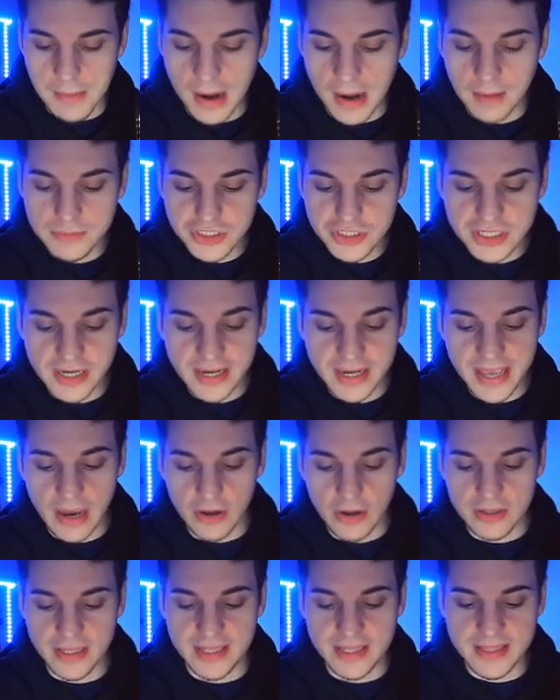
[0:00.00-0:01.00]
I'm just going to
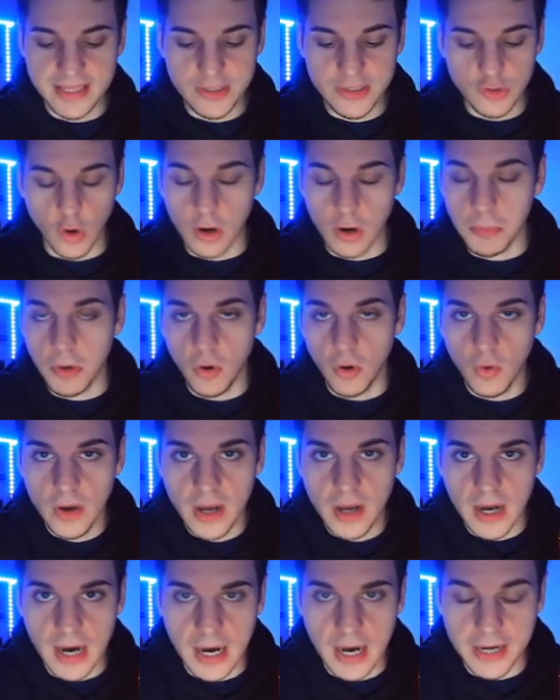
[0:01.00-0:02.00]
calculate the normal
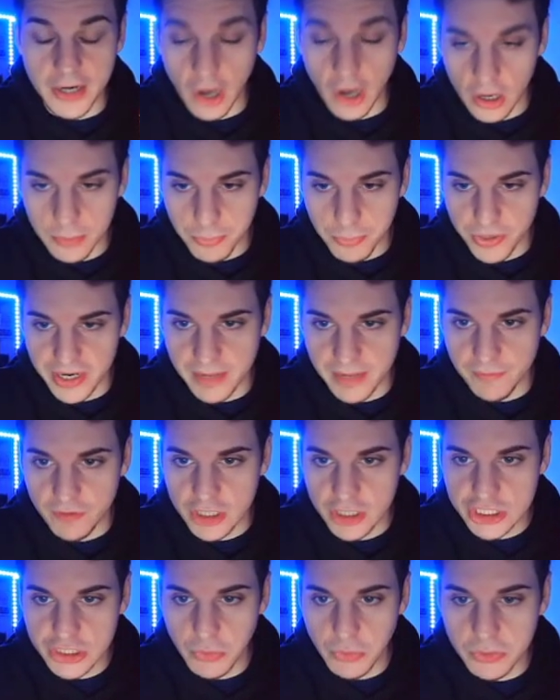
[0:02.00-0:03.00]
uh, non-premium
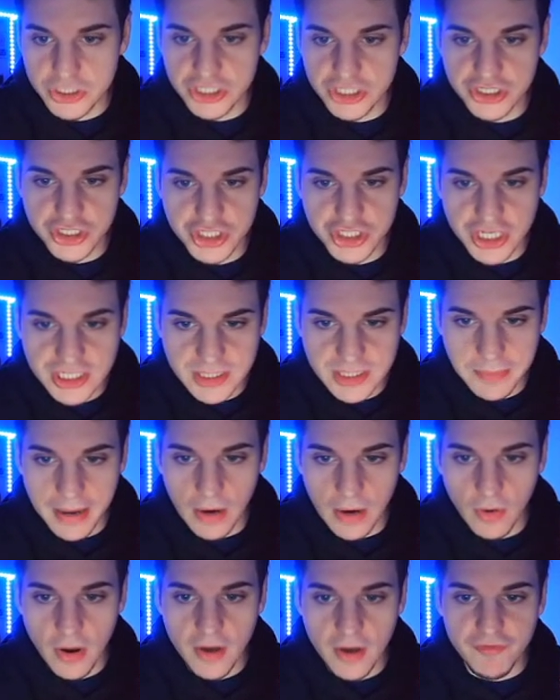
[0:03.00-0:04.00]
version, which is just
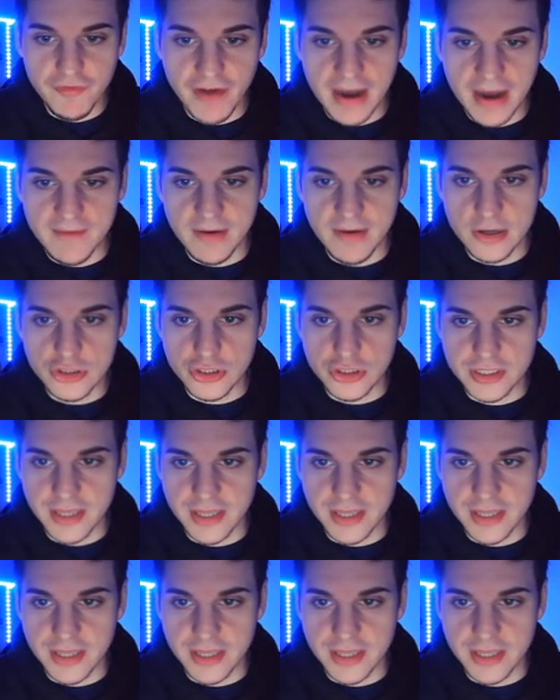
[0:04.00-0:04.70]
about five hundred